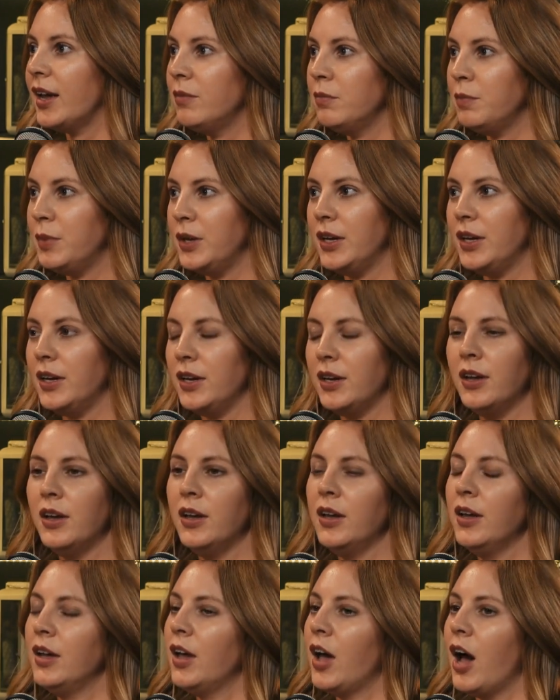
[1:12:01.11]
can be
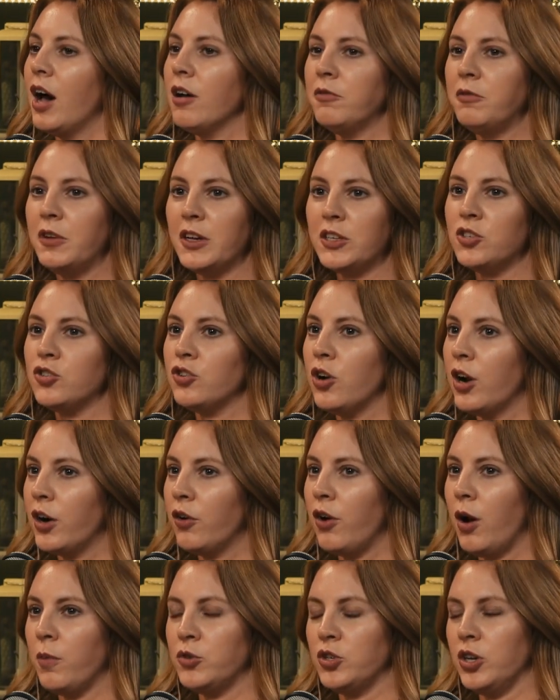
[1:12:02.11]
a fixed
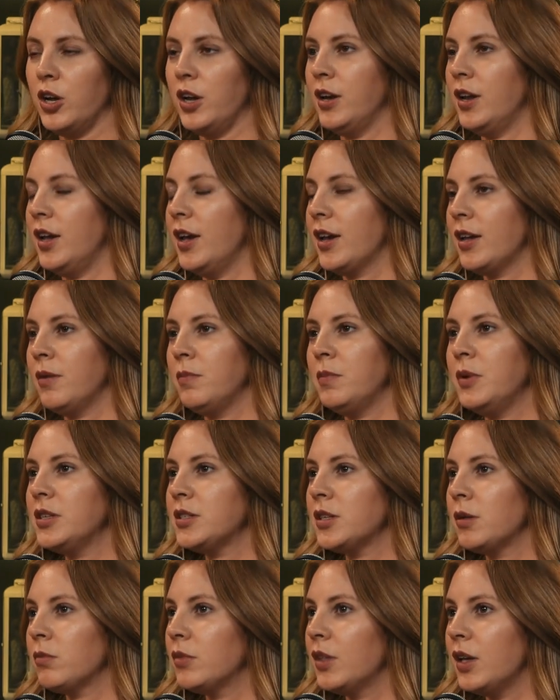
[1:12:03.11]
drug eruption. It can
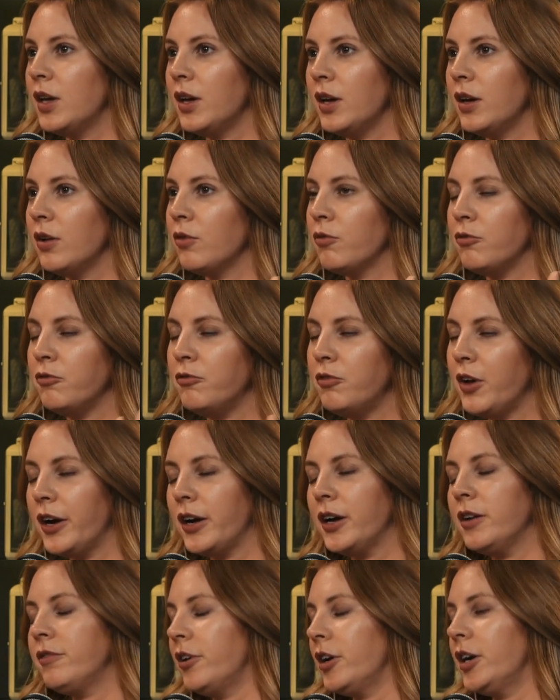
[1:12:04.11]
be something
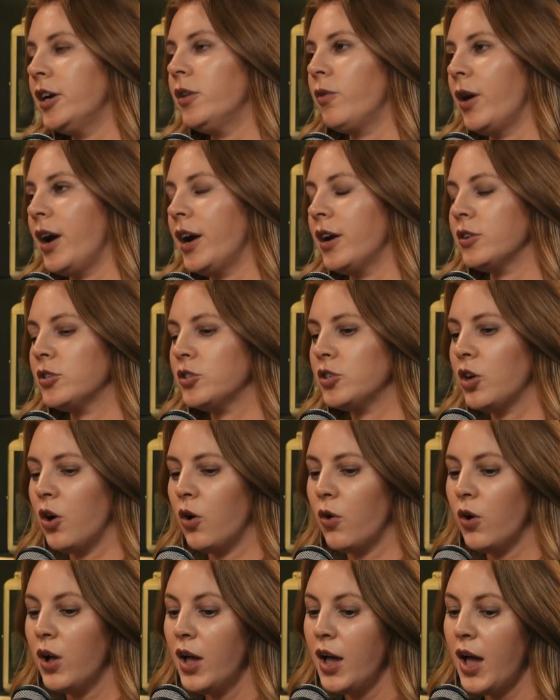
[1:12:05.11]
very, very rare.
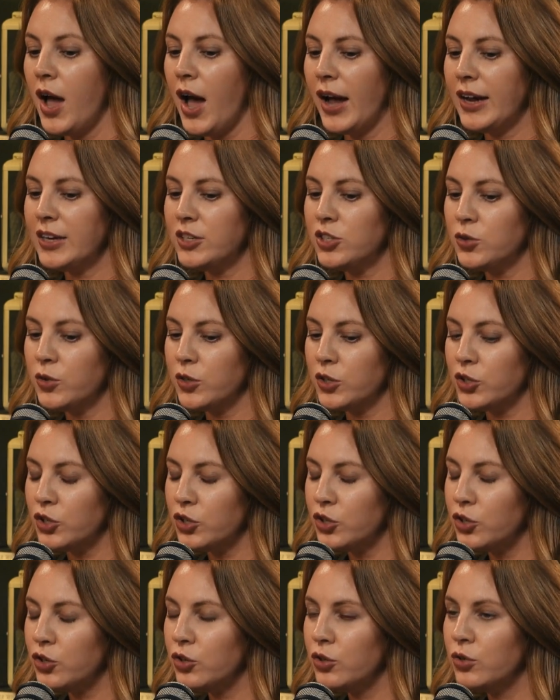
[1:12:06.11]
So I do a
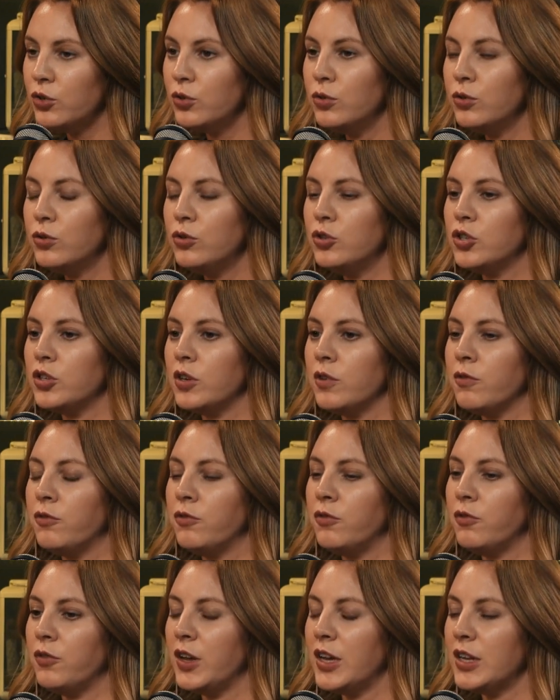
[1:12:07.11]
huge
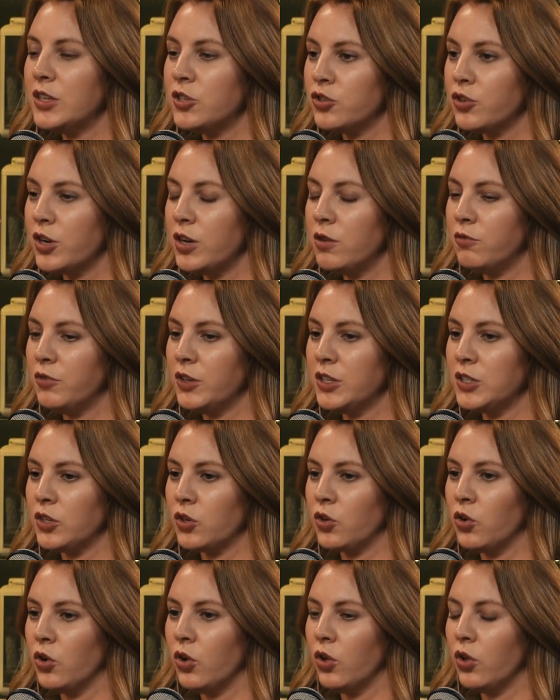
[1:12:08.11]
history and
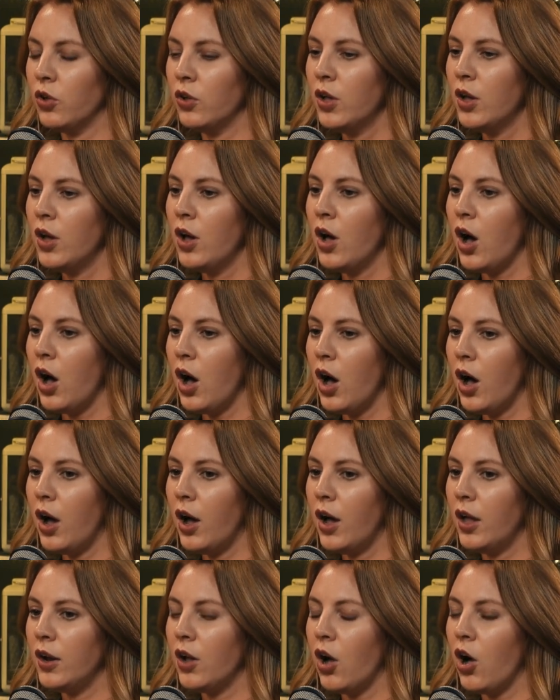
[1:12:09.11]
physical
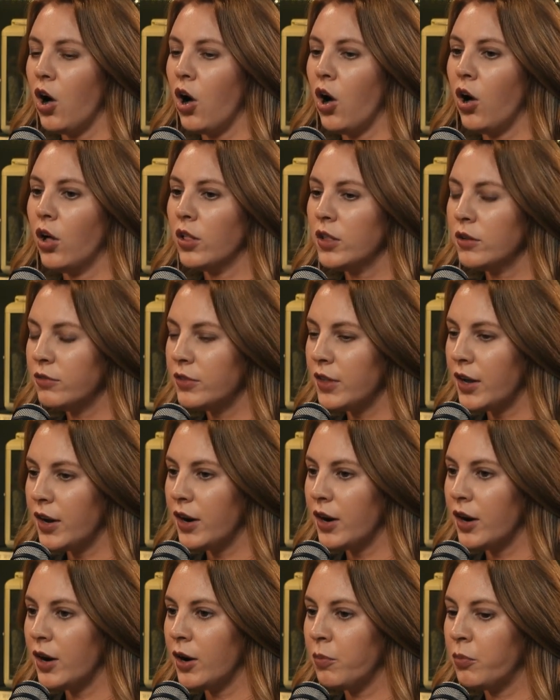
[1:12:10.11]
on all of
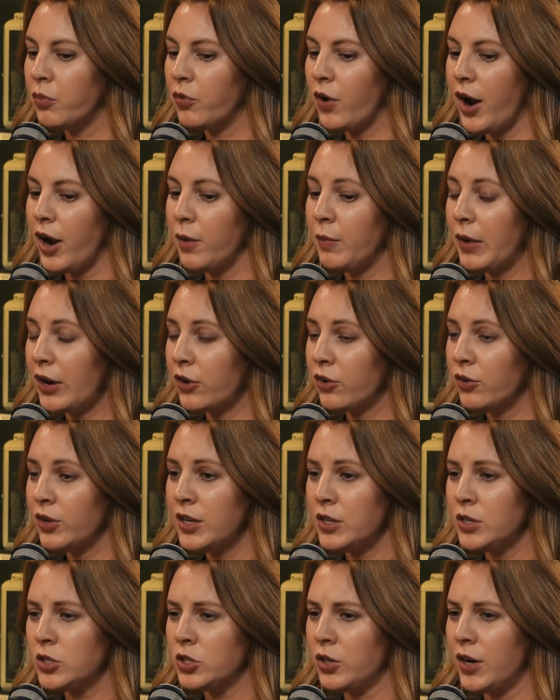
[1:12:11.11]
their prior
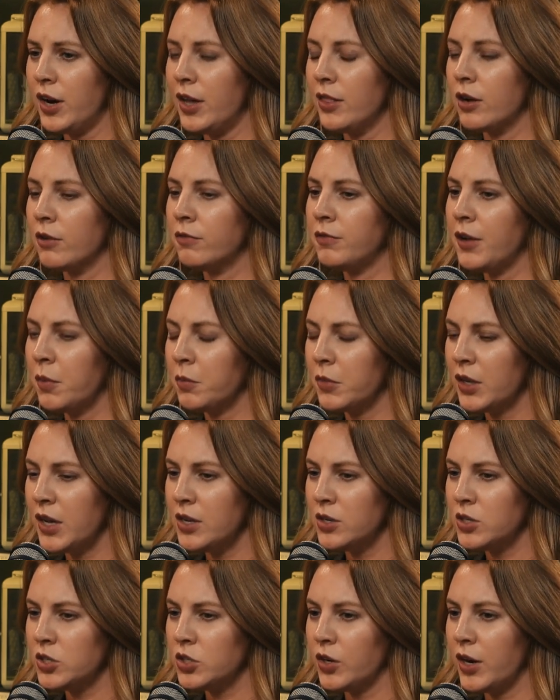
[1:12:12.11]
medical history, their family
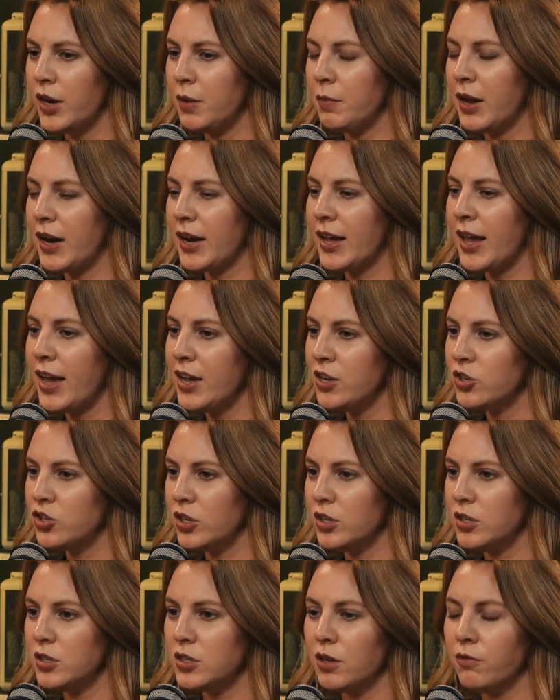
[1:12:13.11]
history,
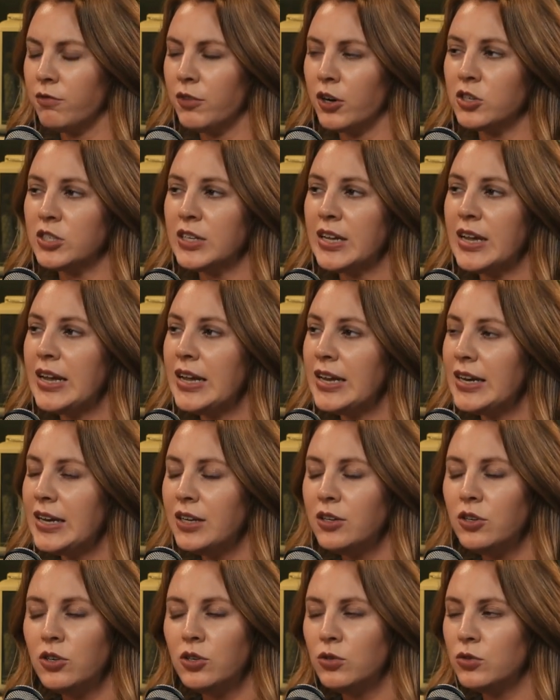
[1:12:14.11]
medications, if there's
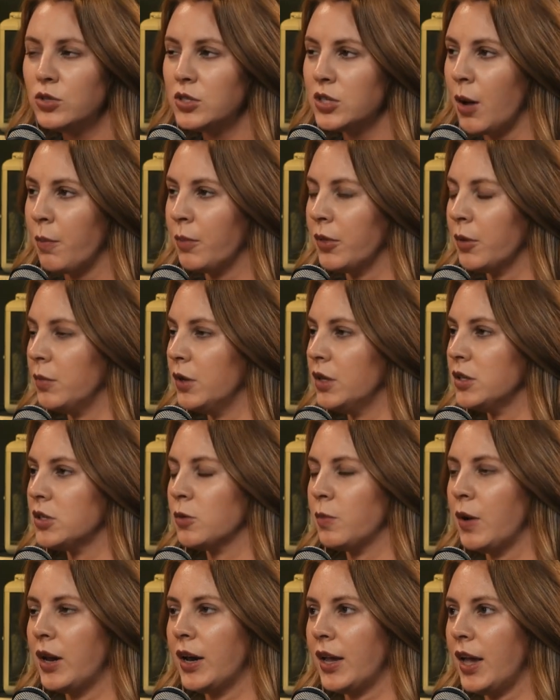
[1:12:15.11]
any new
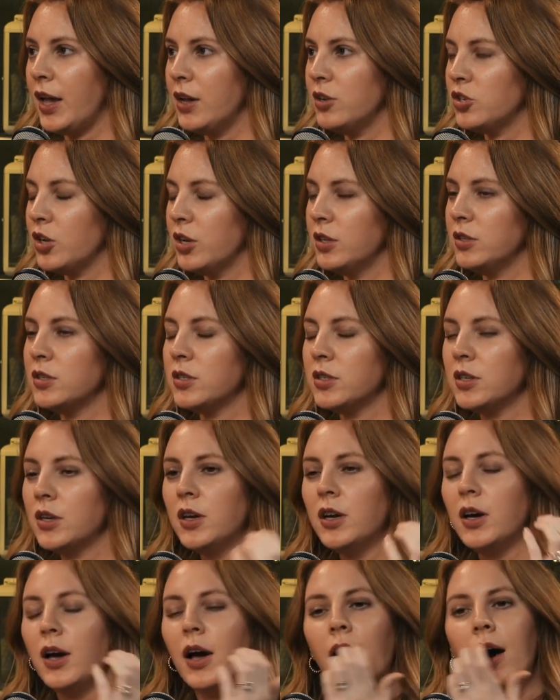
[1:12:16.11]
supplements or medications.
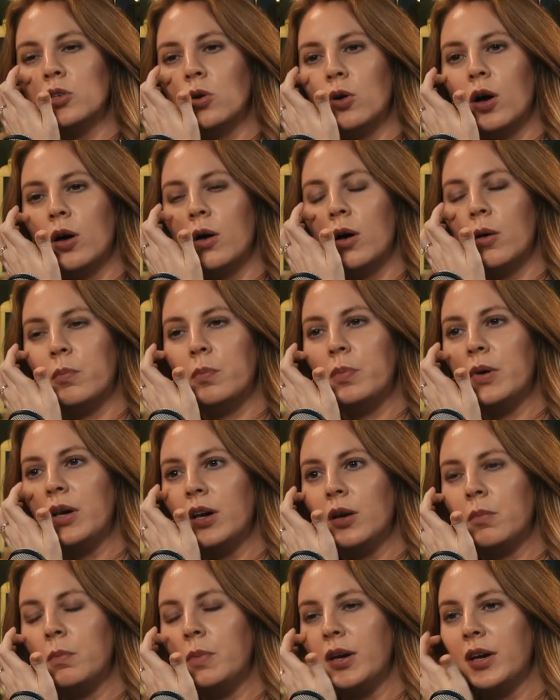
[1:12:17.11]
So a
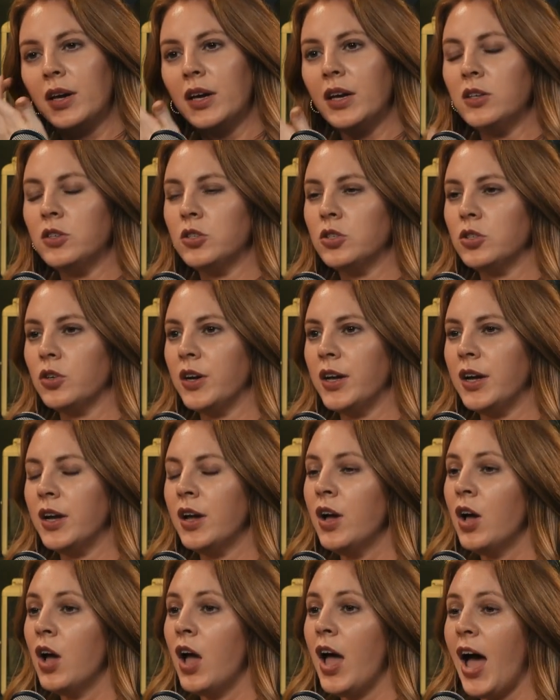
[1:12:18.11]
big, big
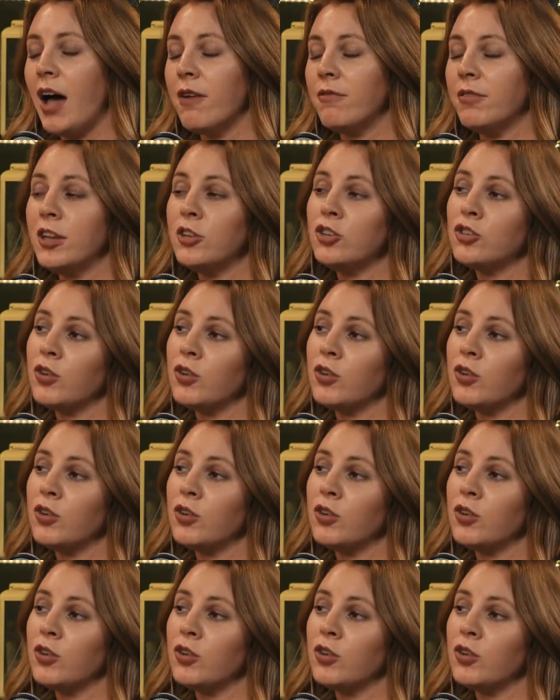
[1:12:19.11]
history. Have they